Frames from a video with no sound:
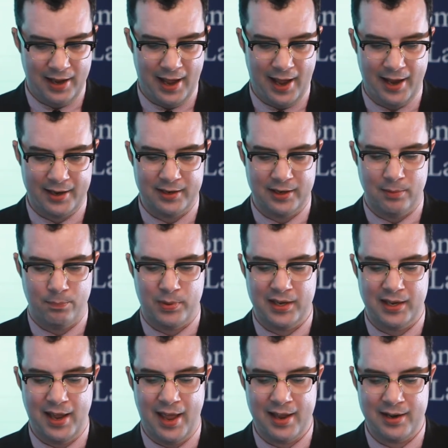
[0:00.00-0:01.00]
at
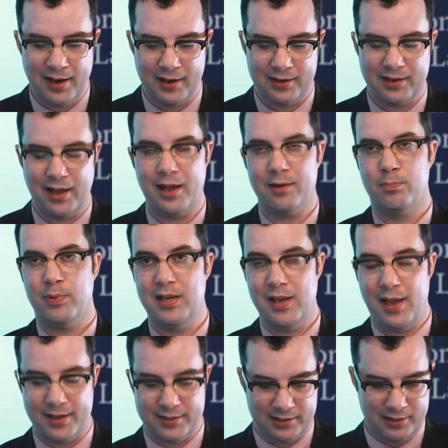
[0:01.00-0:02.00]

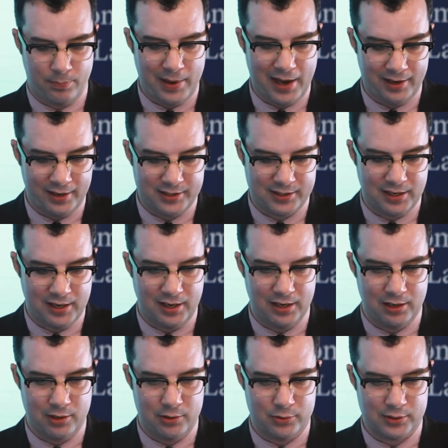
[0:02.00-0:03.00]
panet.ps, the
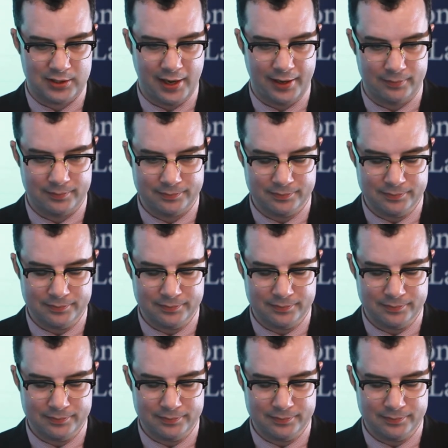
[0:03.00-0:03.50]
Palestinian news site.